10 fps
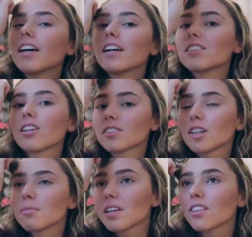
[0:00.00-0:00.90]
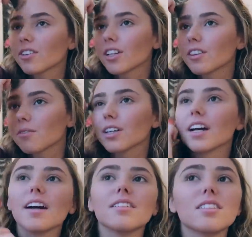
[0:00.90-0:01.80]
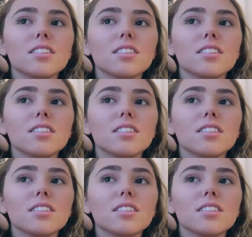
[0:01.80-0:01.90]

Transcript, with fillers: it's also gonna be thirty-three and